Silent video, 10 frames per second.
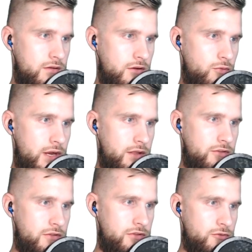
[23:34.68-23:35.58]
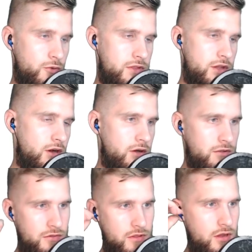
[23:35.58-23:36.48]
Great. So this is where
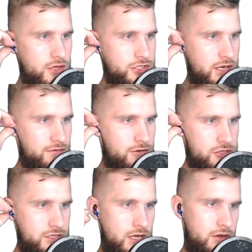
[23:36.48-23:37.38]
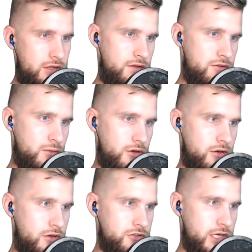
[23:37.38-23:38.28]
all the logic and functionality of the smart
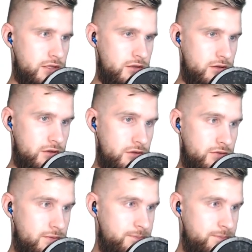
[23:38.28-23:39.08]
contract is.